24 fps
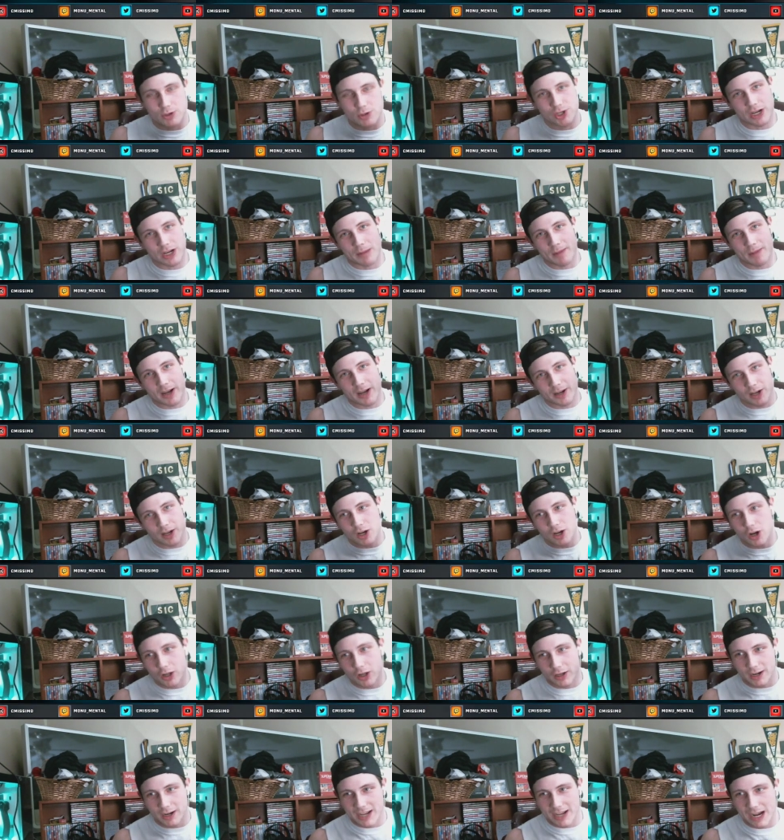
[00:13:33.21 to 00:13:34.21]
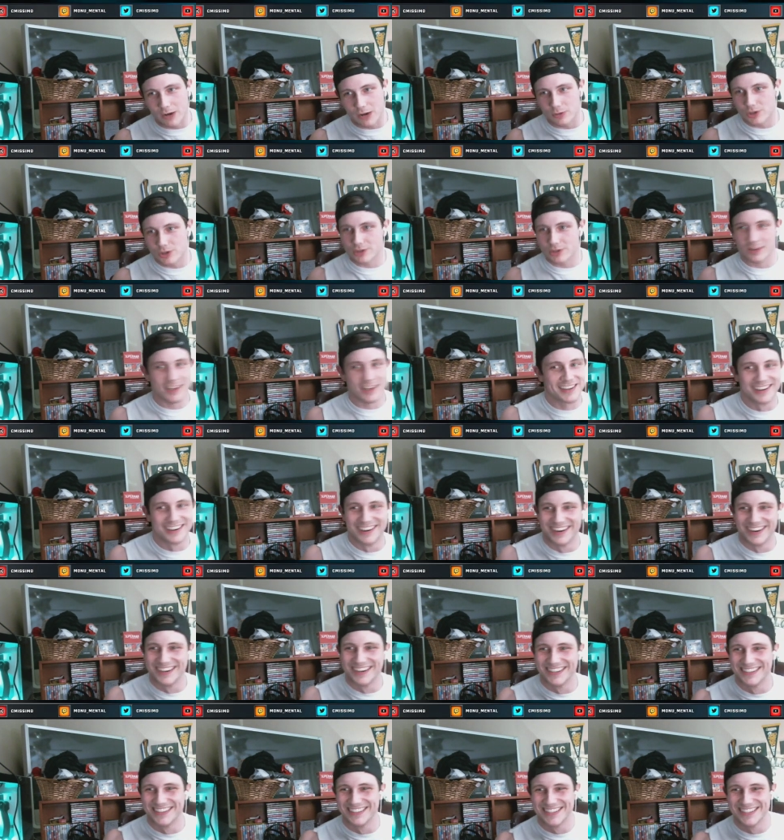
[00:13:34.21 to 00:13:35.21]
You know? I'm not going to call it a couch. Like,
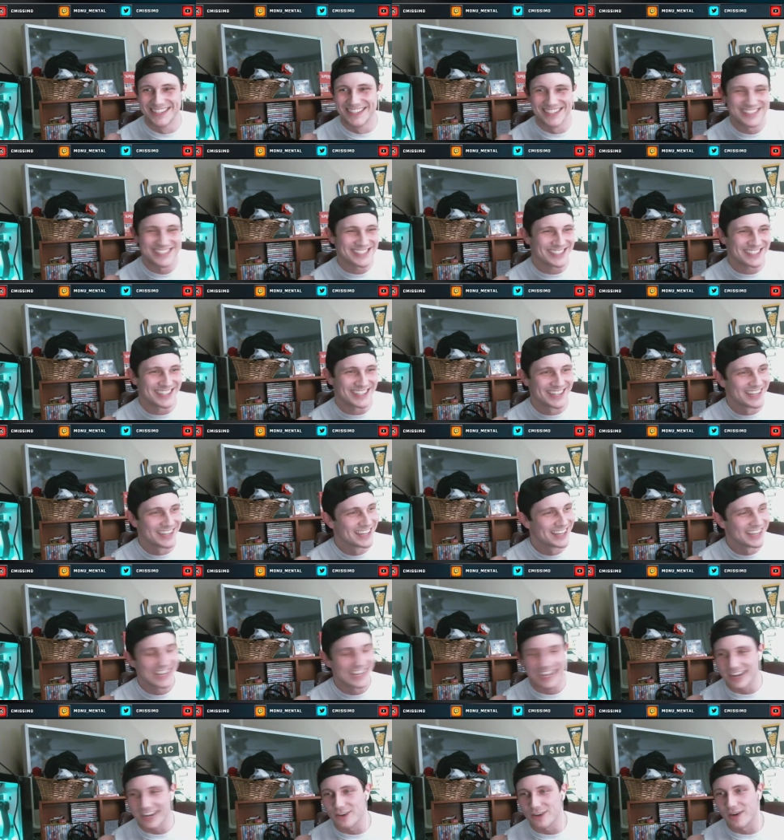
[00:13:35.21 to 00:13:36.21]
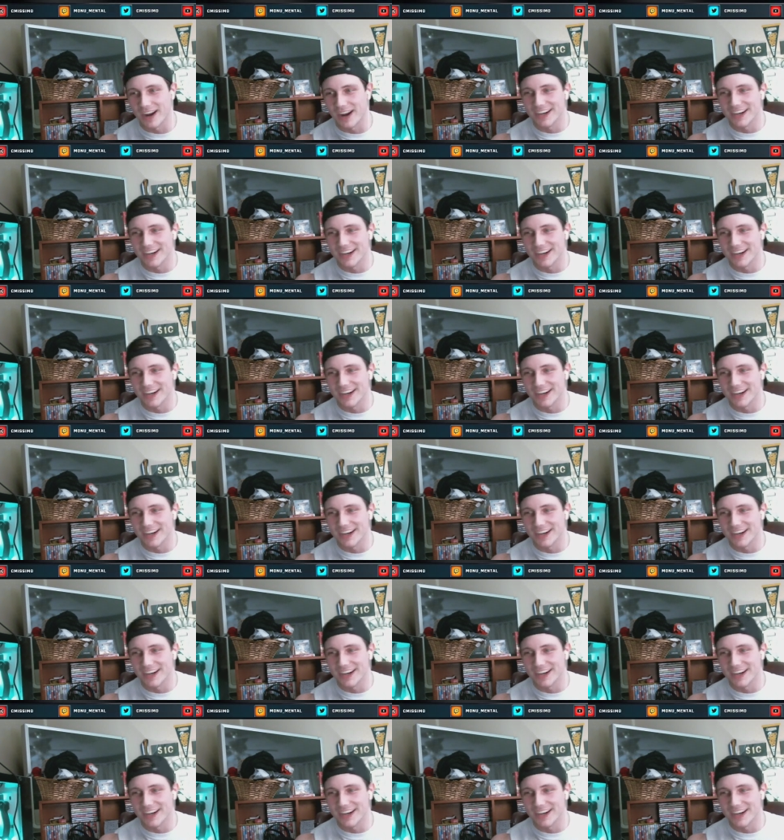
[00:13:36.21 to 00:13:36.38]
anyway.